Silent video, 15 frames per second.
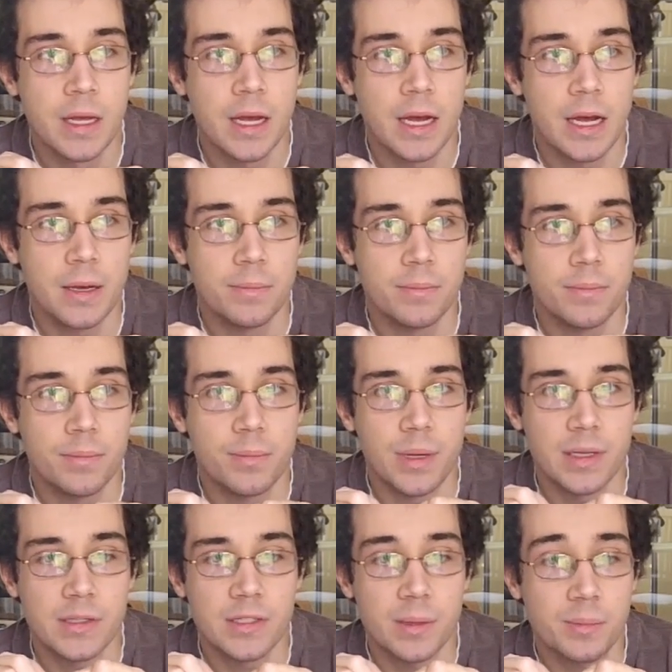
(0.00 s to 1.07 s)

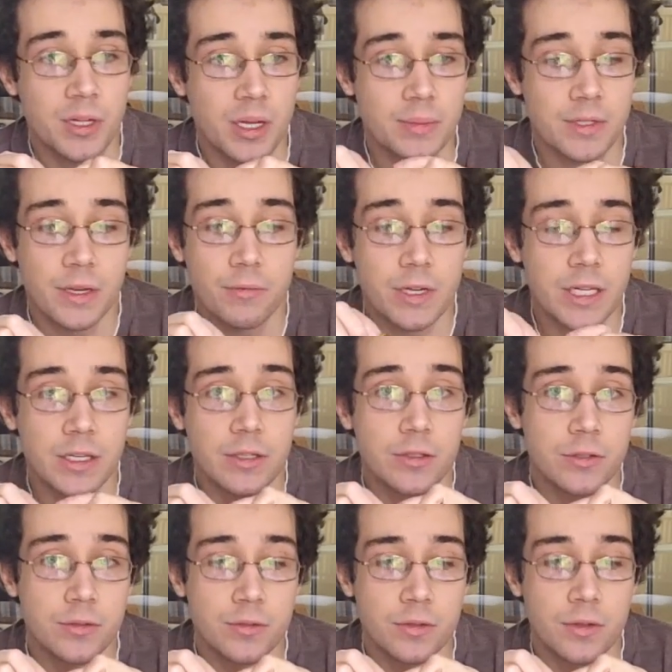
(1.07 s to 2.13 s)
but sometimes they
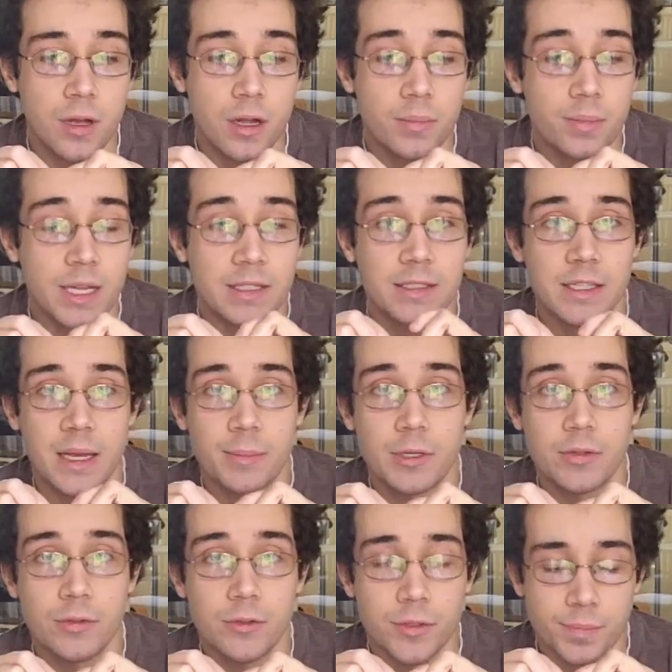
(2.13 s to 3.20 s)
release unpleasant
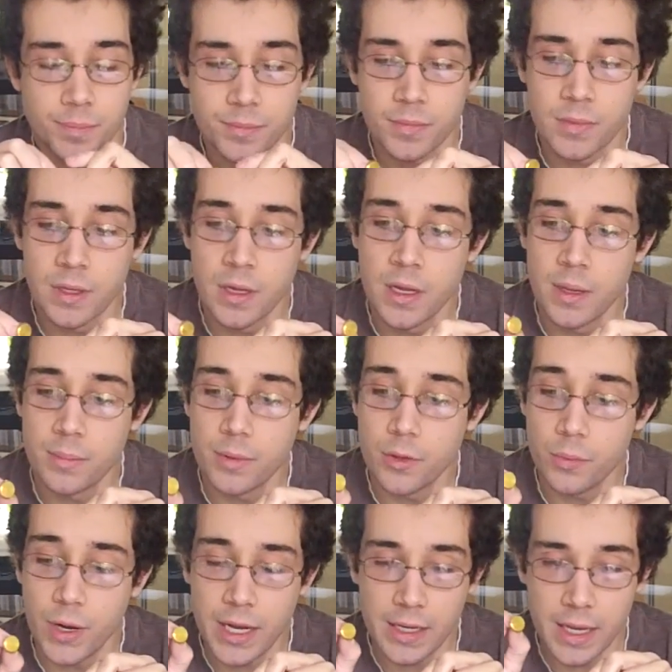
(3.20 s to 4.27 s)
chemicals. But the
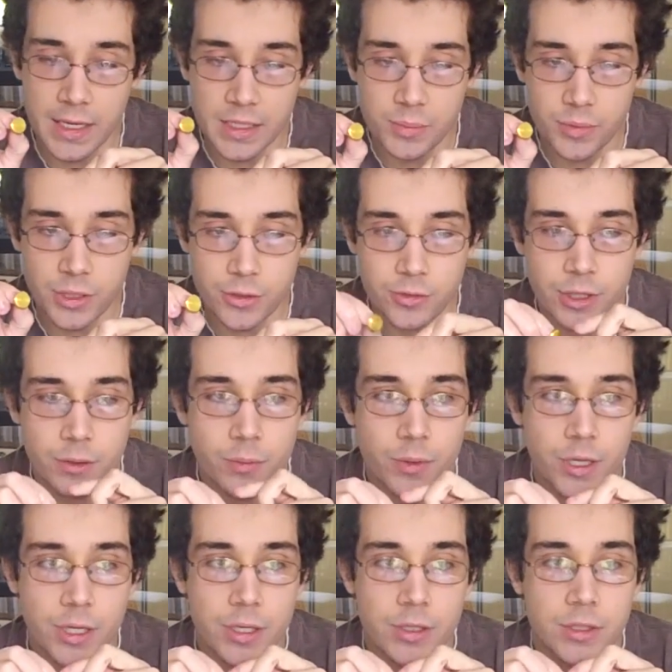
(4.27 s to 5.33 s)
way a laser printer ink
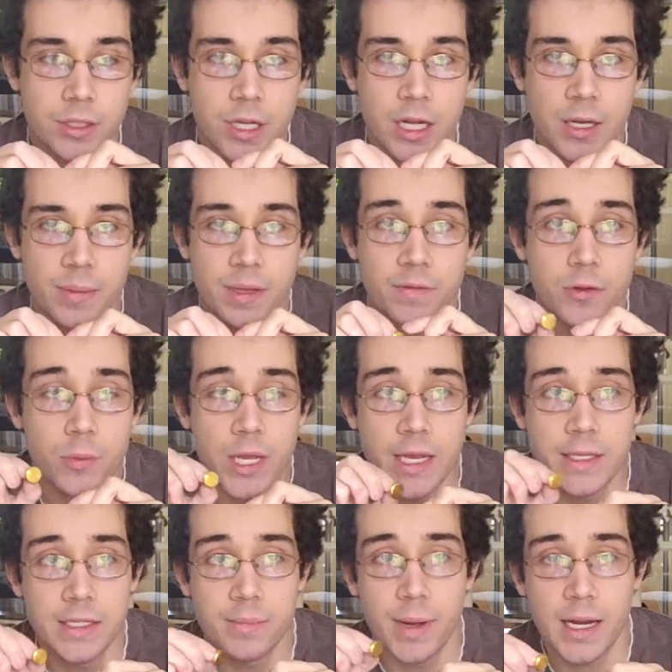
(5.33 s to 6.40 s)
works, if you
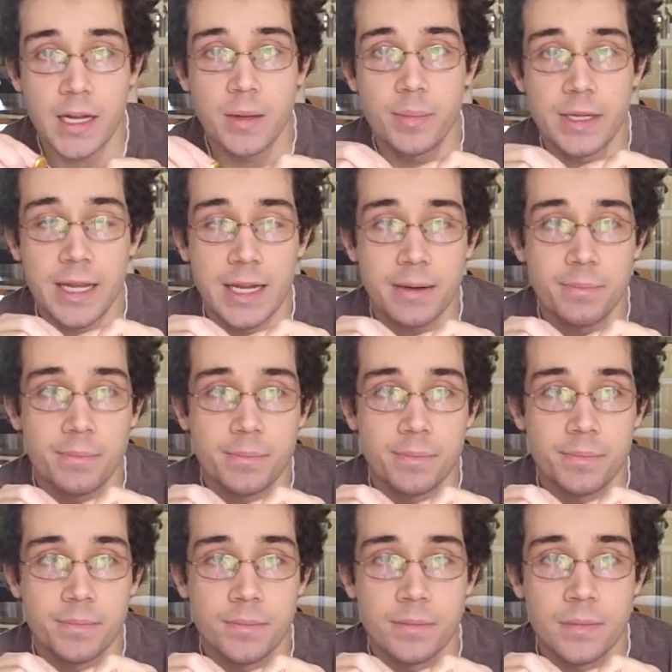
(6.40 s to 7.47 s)
heat it back up again,
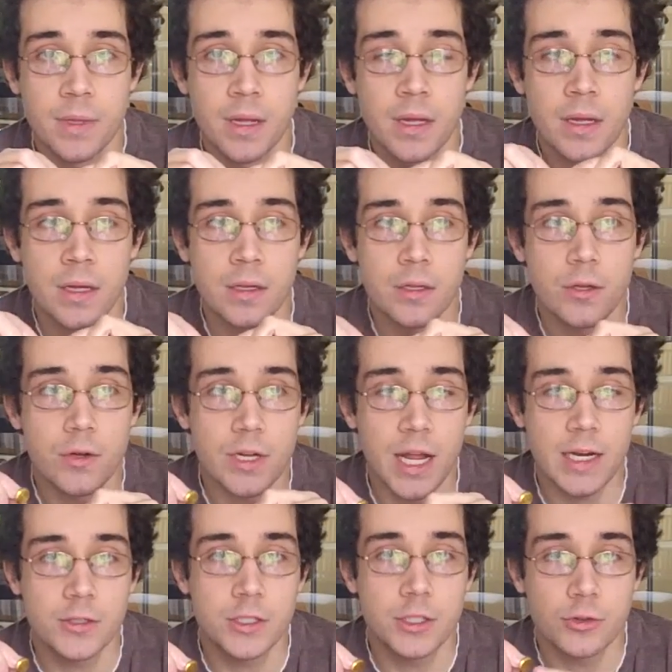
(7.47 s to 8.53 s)
you can
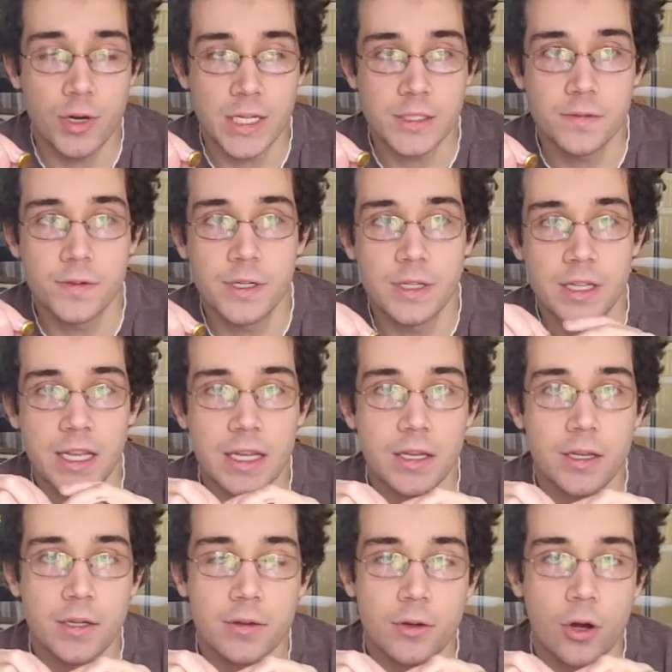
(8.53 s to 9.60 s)
actually transfer the
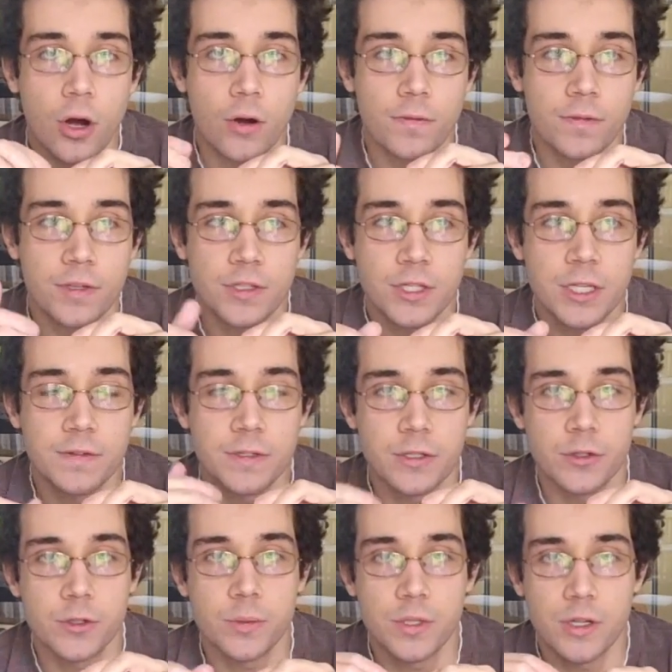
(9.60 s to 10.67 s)
ink off the surface
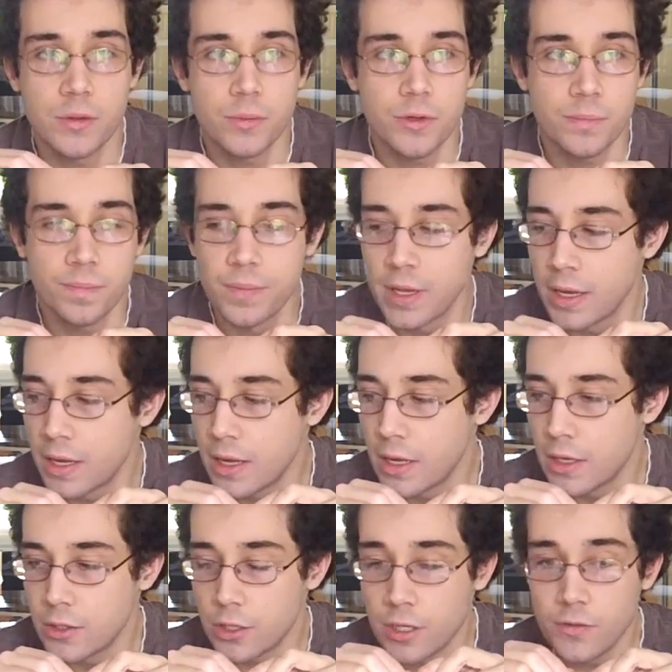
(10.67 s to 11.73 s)
onto another one.
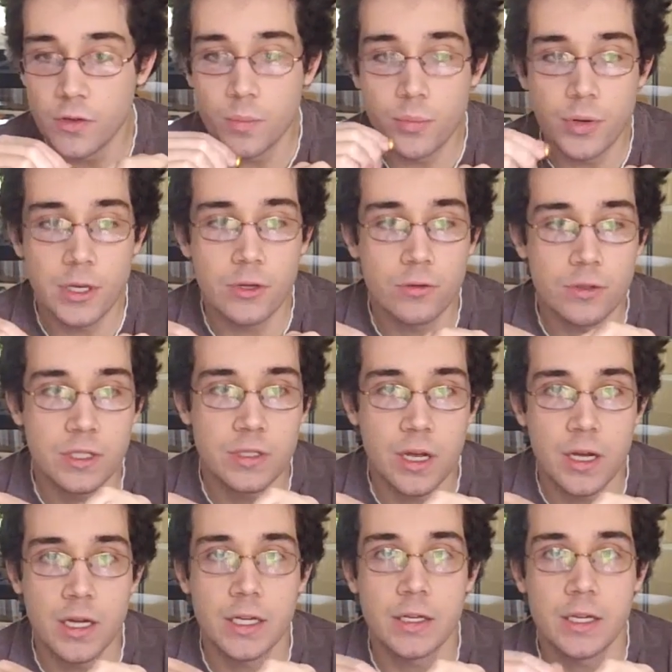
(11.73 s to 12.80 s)
So if you print your
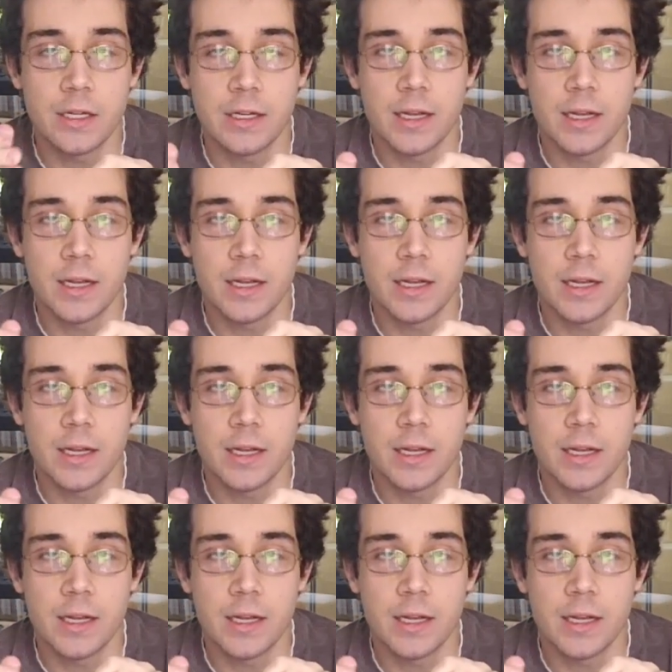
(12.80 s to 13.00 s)
design in a